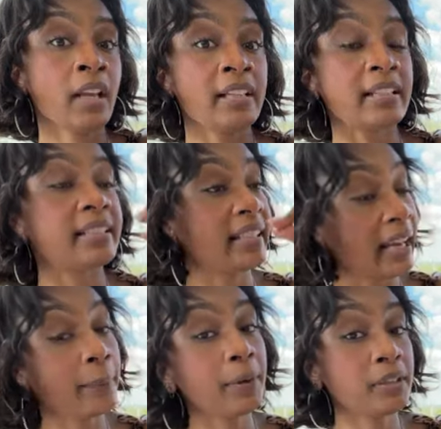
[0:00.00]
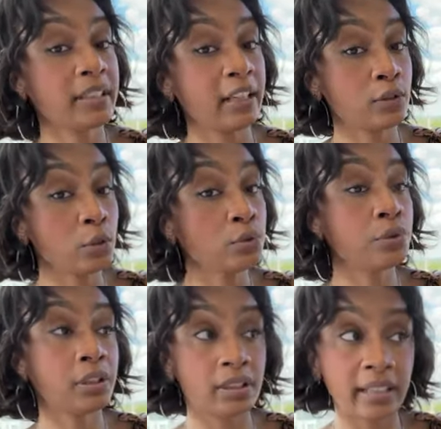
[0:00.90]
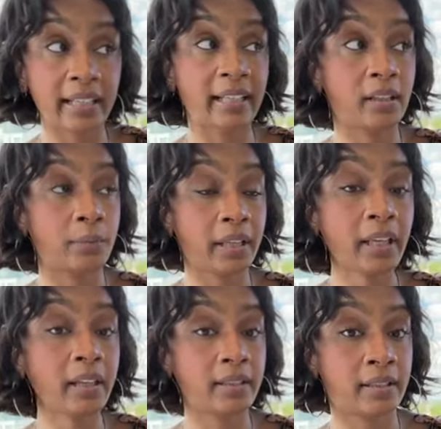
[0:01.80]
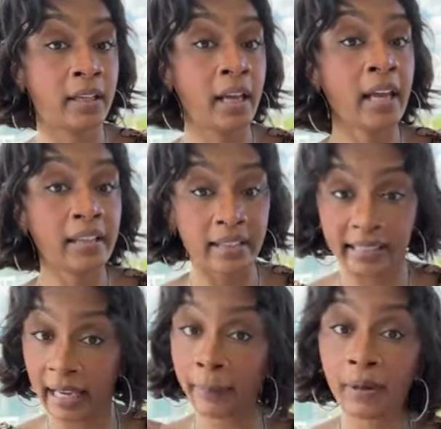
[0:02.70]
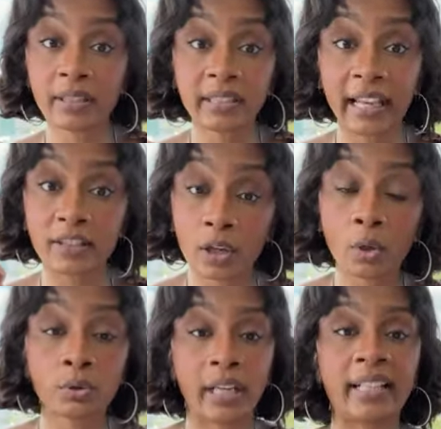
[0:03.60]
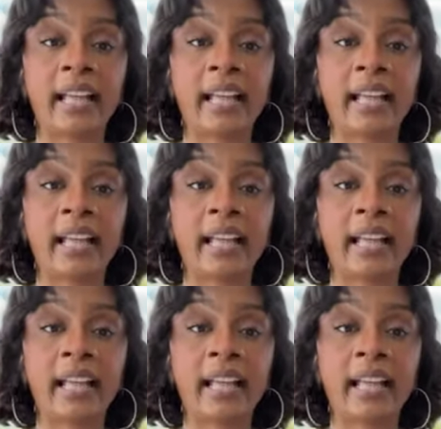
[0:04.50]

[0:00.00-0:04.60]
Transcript: The same person I told you need to take care of them kids. The same person that told you that,